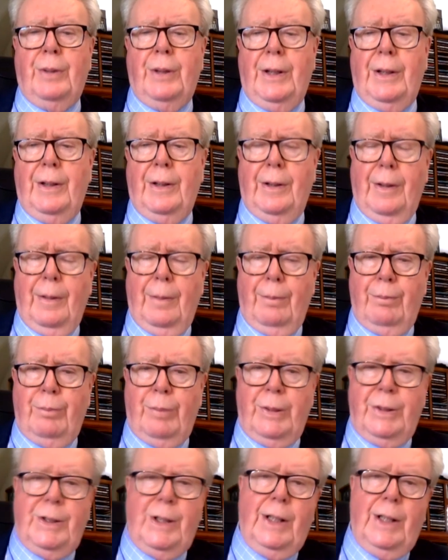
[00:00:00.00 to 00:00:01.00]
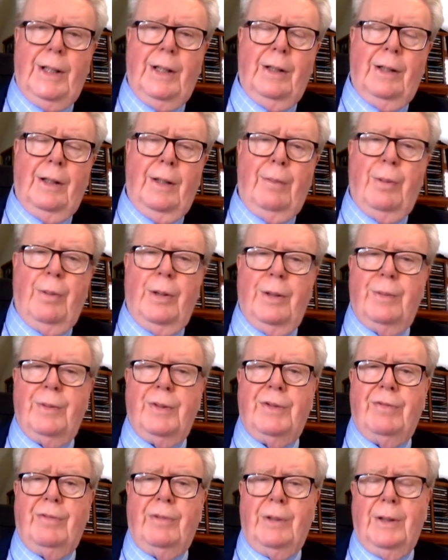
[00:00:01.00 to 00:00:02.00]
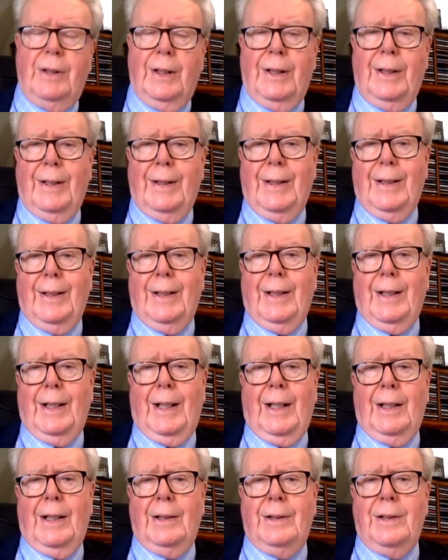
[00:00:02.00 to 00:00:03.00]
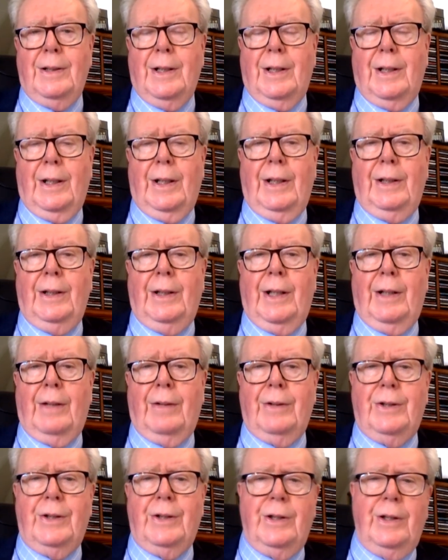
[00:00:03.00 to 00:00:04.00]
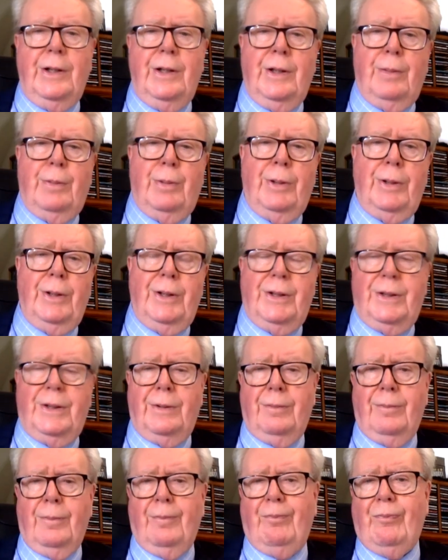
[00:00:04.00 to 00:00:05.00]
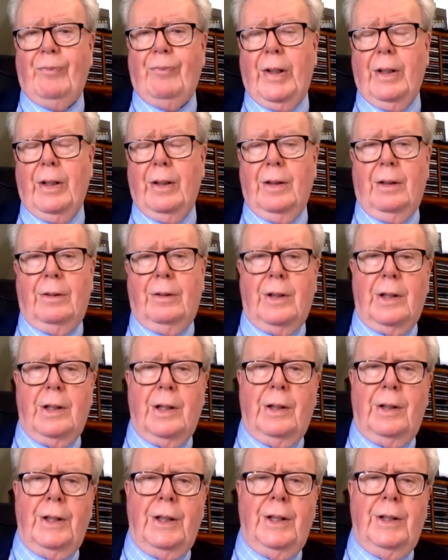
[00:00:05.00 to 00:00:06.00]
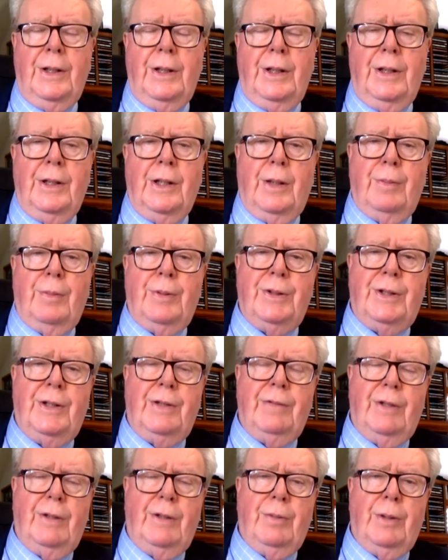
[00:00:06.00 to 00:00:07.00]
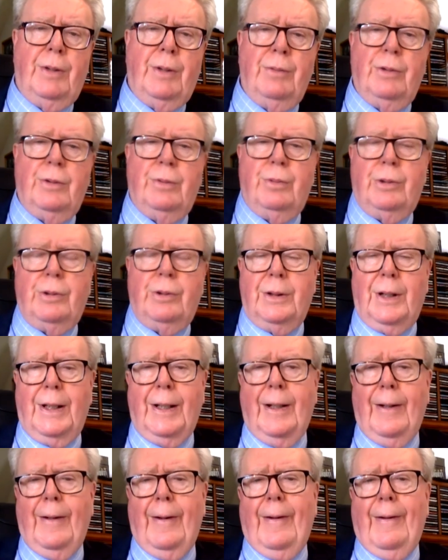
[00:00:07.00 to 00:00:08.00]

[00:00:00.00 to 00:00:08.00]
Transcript: be particularly purposeful in uh, in guaranteeing the peace, well, not only in the Indo-Pacific but more broadly.